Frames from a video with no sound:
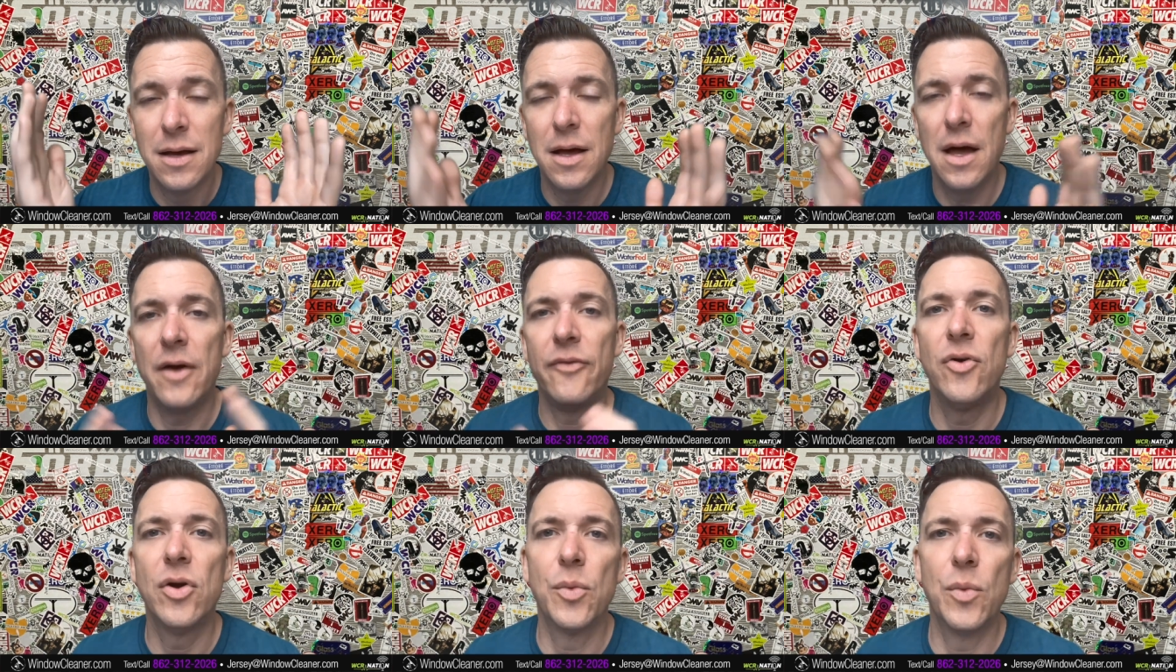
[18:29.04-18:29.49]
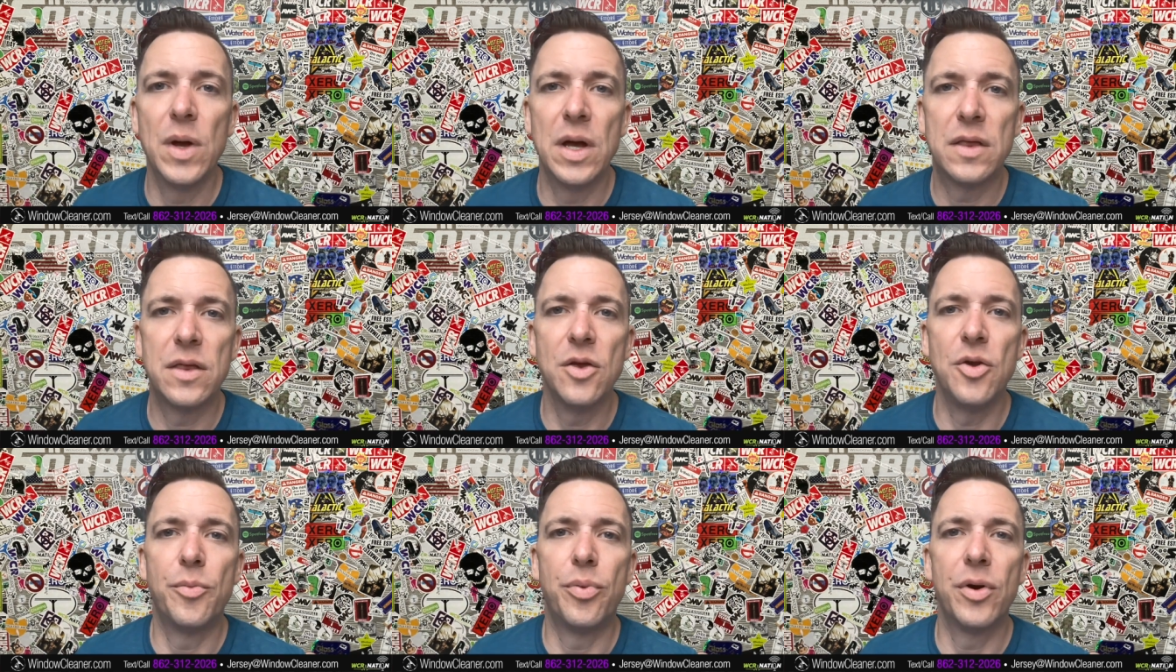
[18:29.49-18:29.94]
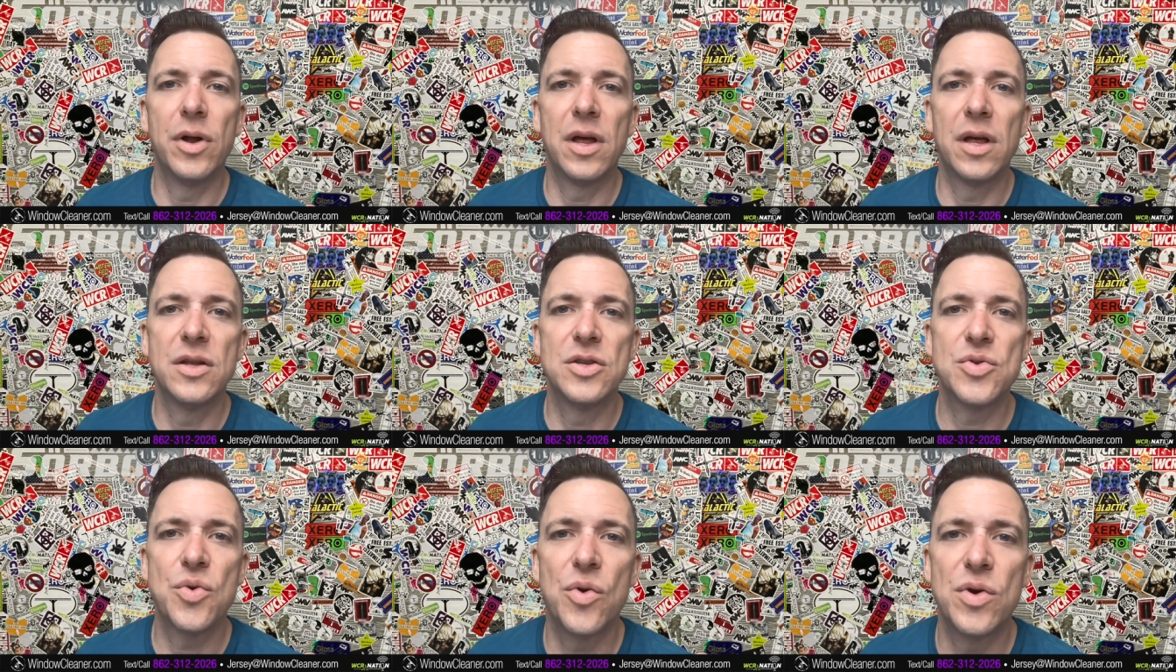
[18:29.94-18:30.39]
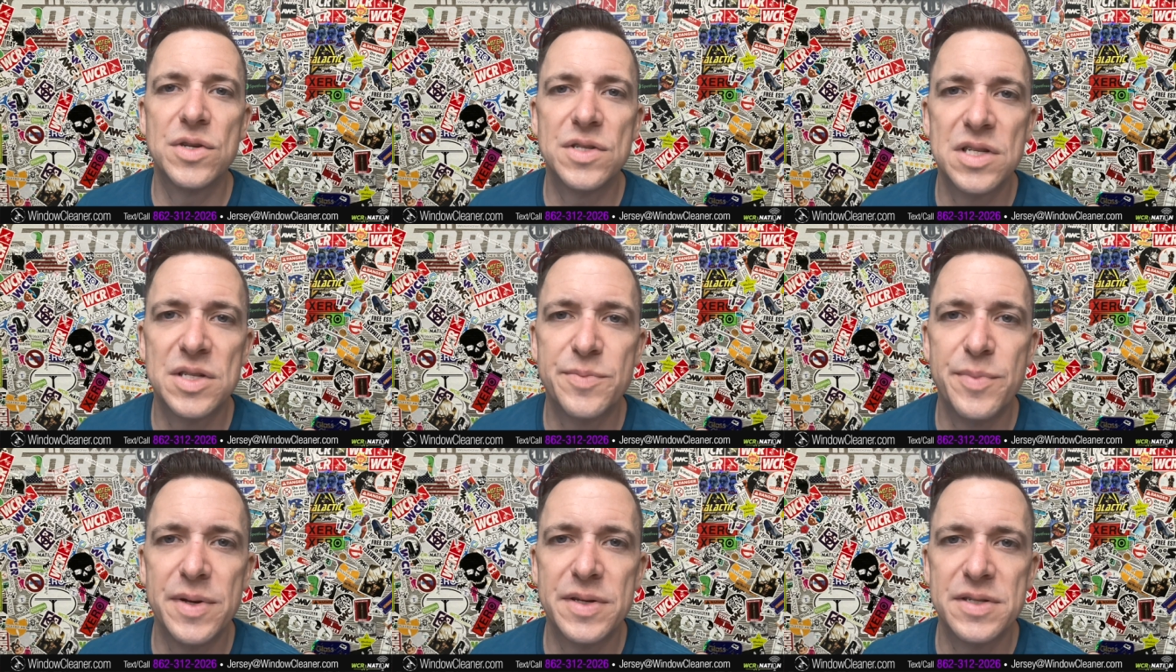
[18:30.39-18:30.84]
every week that you're putting in towards
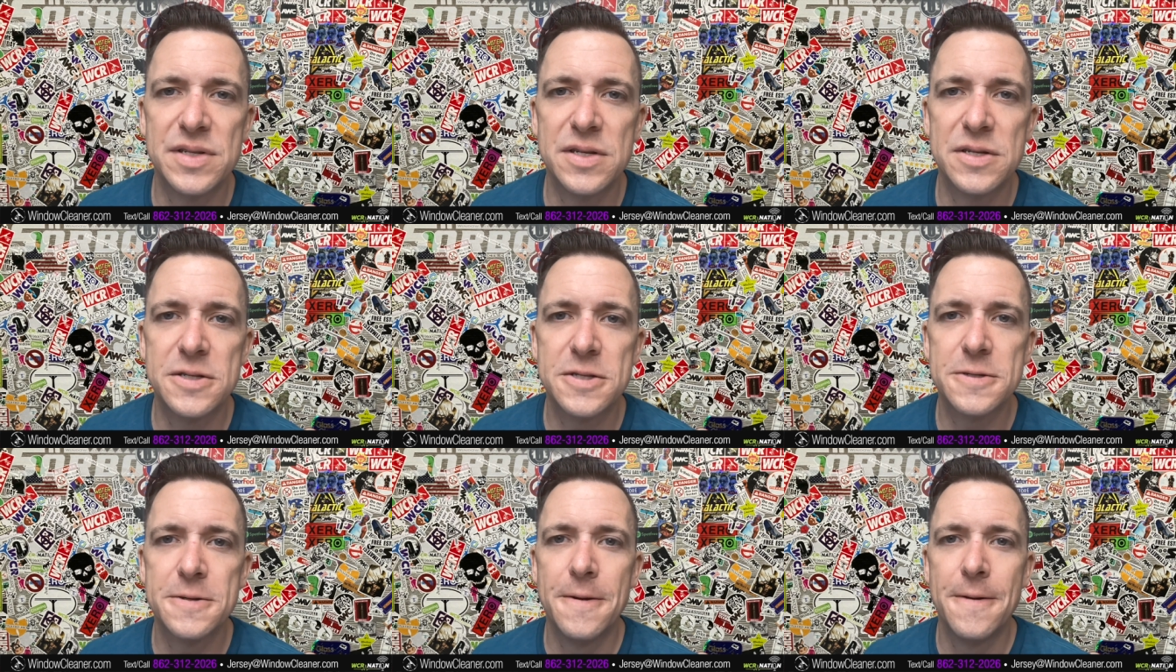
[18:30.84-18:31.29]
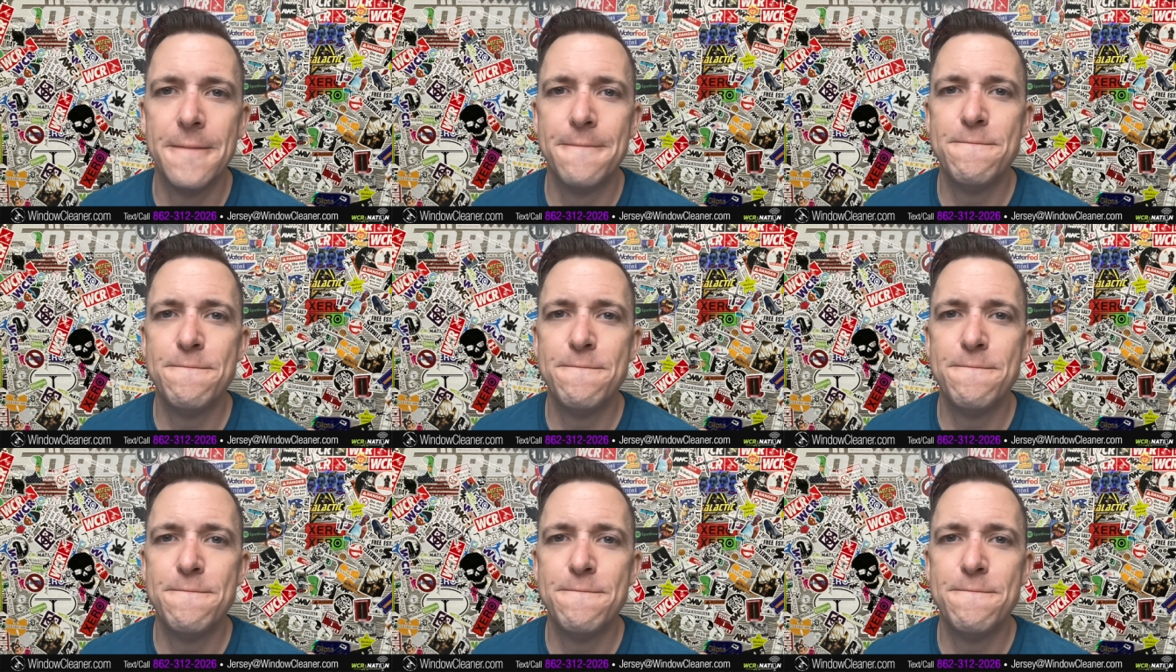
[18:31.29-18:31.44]
this business.